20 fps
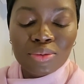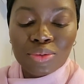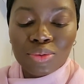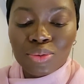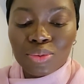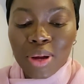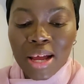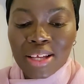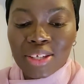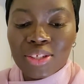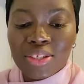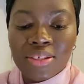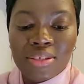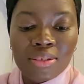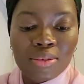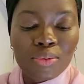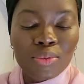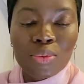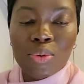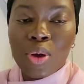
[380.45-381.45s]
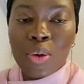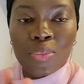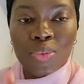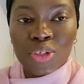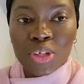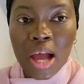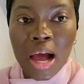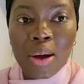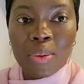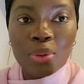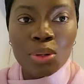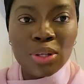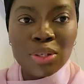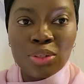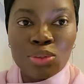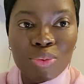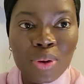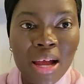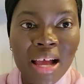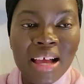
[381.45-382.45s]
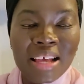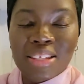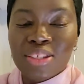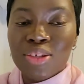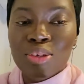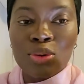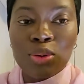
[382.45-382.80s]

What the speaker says: dress, shower, dress,